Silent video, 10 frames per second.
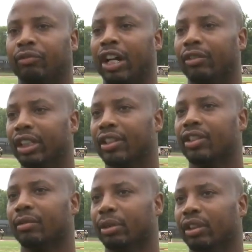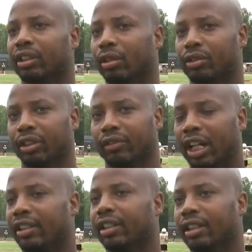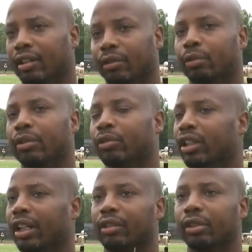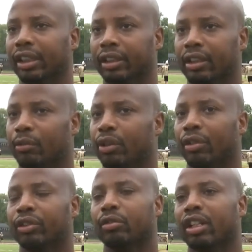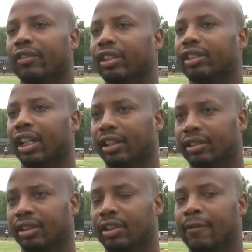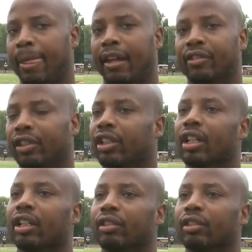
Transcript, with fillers: foundation and build a culture of identity where we will not quit. We're gonna do whatever it takes, and you're gonna